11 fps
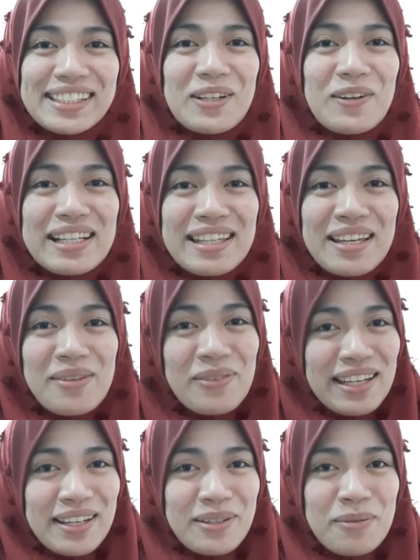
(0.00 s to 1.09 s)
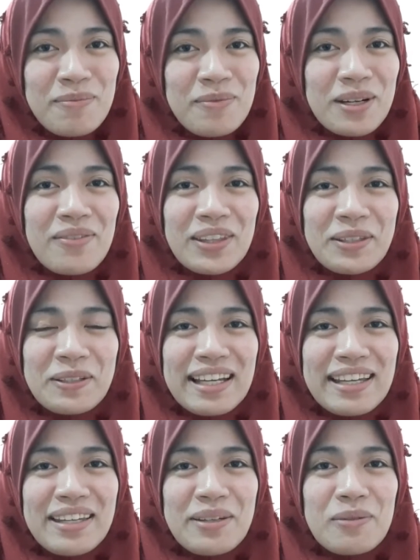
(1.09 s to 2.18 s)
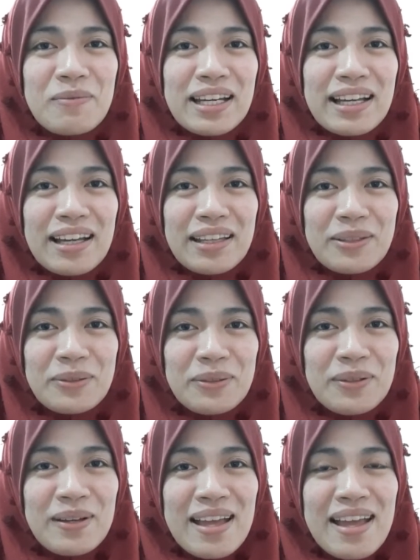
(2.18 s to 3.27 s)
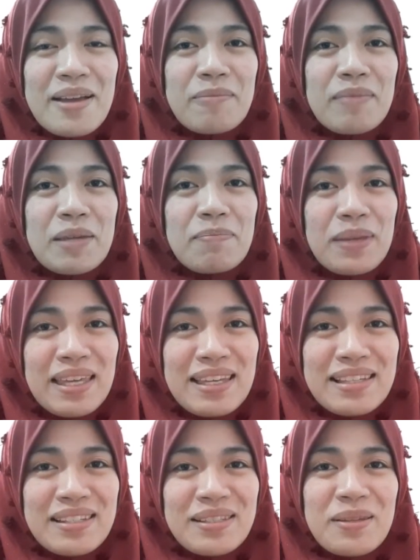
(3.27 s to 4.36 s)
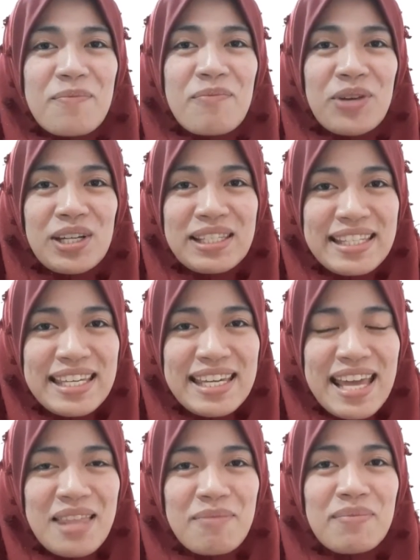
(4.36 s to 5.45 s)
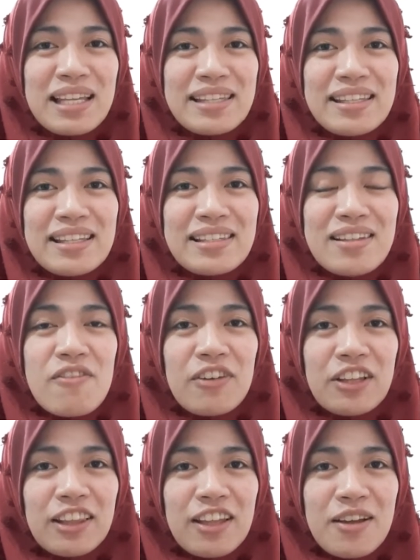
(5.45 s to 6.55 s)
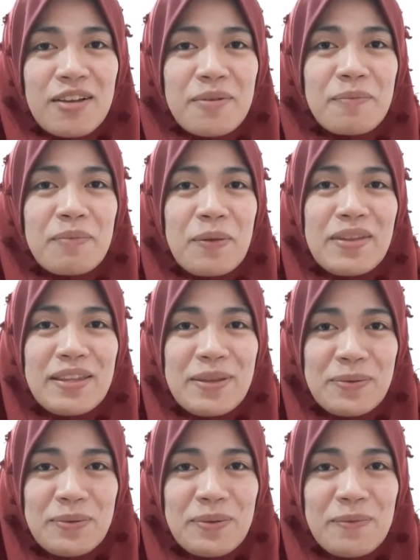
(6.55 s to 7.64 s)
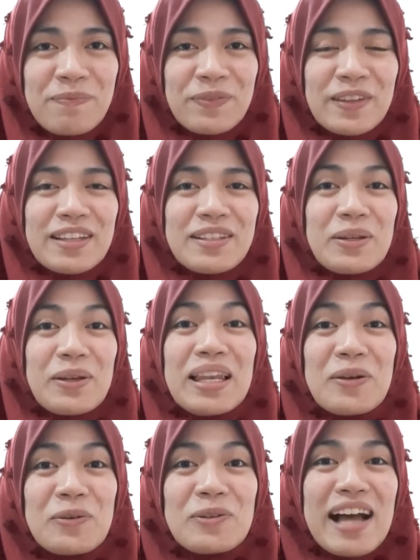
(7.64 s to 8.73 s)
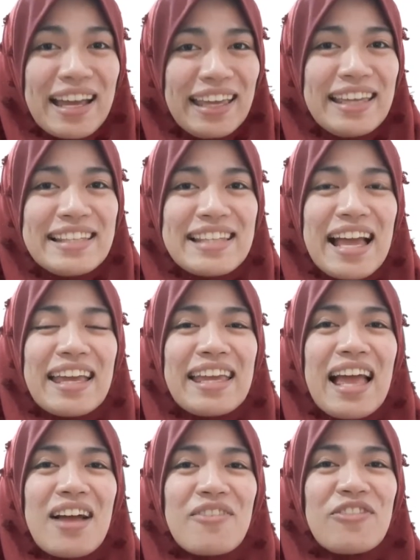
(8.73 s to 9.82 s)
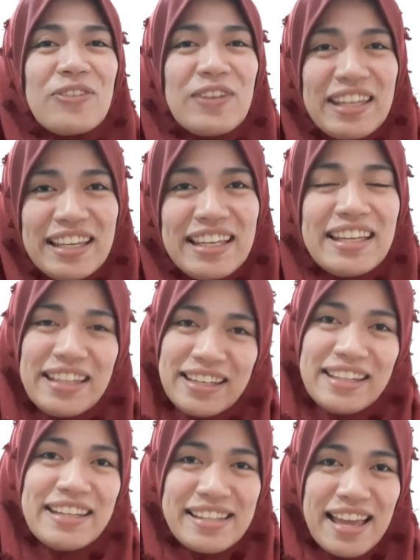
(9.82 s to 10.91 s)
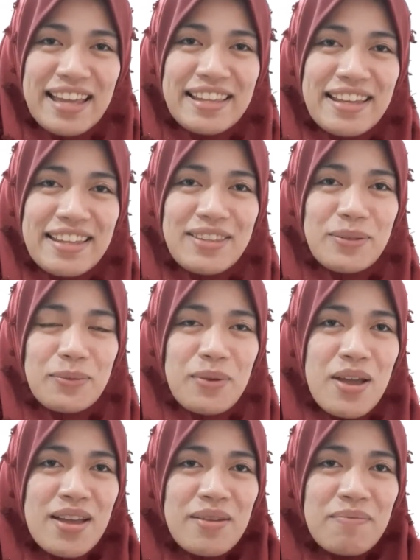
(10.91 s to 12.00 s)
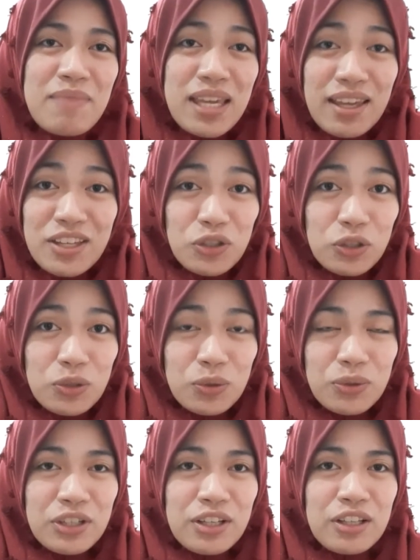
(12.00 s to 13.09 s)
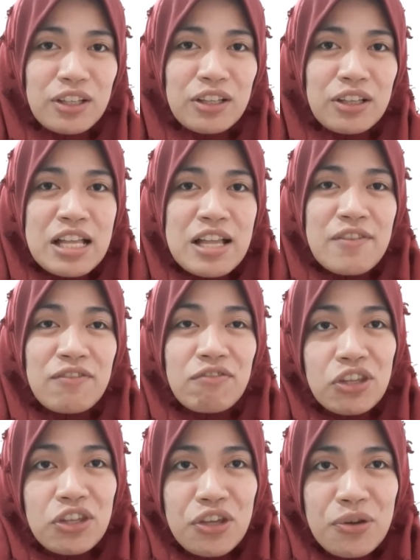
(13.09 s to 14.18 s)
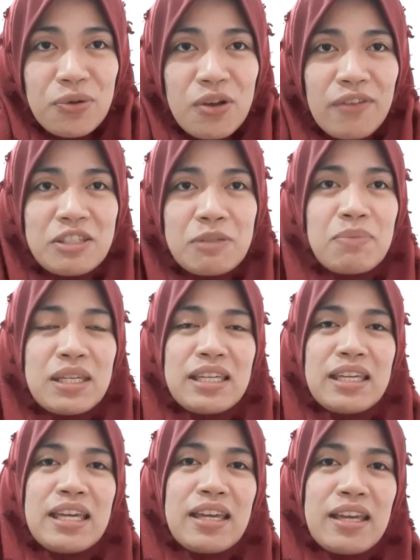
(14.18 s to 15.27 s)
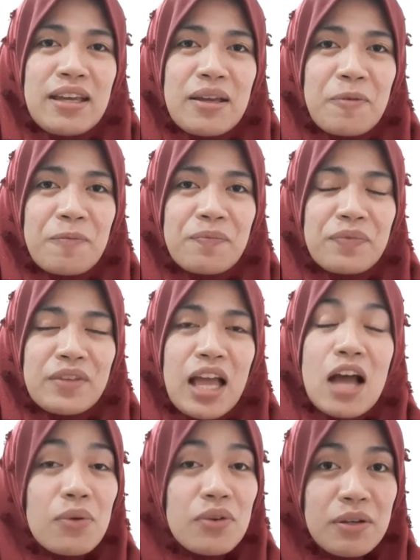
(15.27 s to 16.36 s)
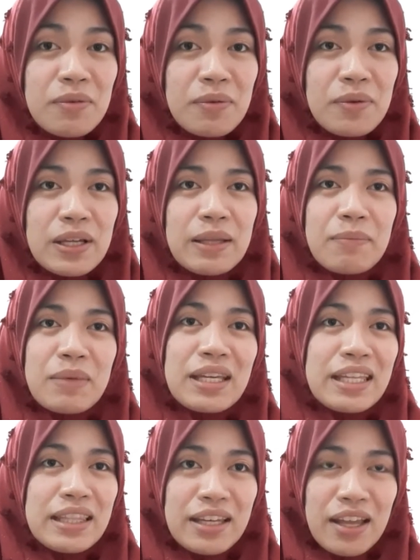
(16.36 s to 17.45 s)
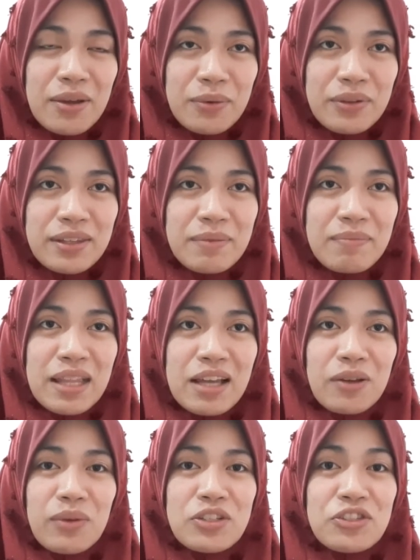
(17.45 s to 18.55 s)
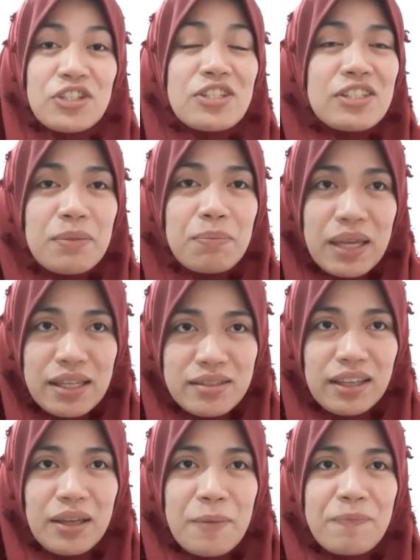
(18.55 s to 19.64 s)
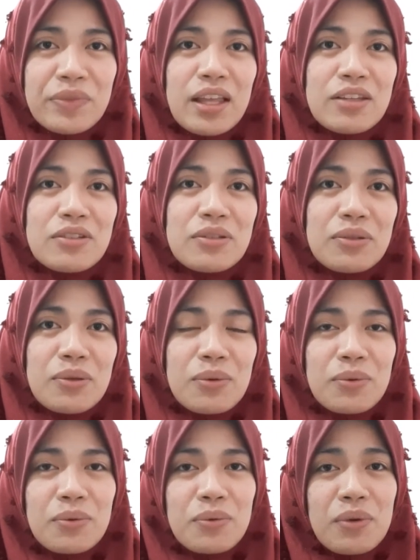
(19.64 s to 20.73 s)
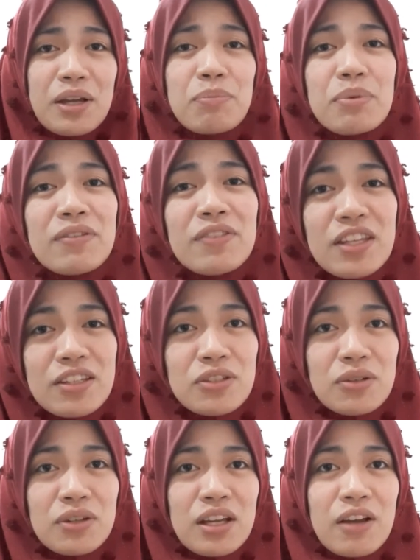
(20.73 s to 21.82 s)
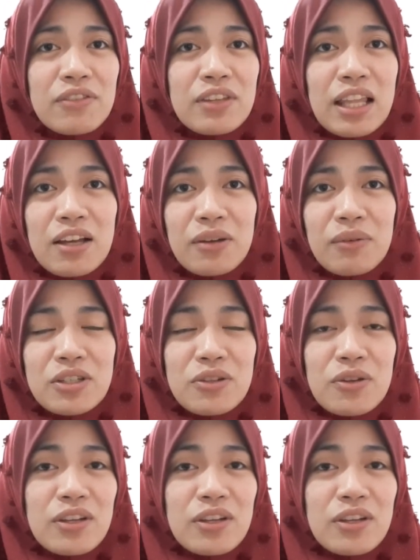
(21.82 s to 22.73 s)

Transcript: So, Assalamu alaykum warahmatullahi wabarakatuh. May peace, mercy, and blessings of Allah be with you. So, hello guys, I have really decided to make a tutorial video of speaking our Maguindanaon language, just the basic. So, a brief history of the language.